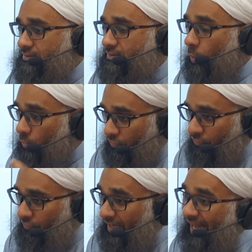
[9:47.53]
The
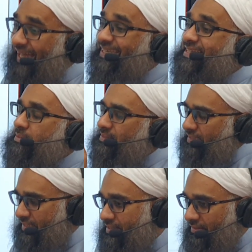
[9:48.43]
urf. Unless he makes a
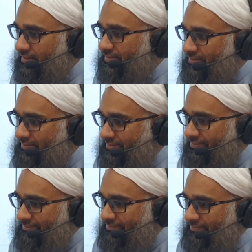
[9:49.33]
niyyah.
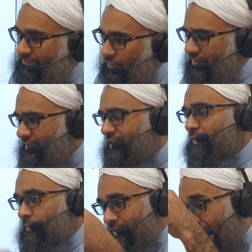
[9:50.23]
Because in the niyyah,
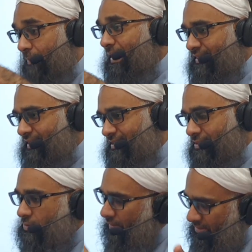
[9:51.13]
say, well, I meant this,
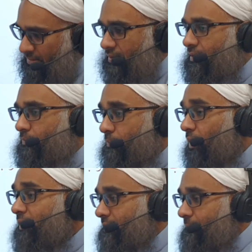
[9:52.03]
so that's
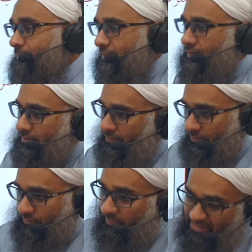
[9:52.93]
muqaddam.
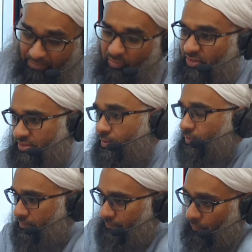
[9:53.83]
Fahim? That's like mufassar
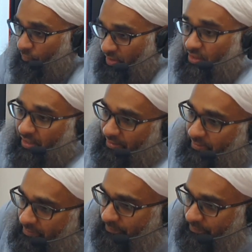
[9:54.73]
over zahir.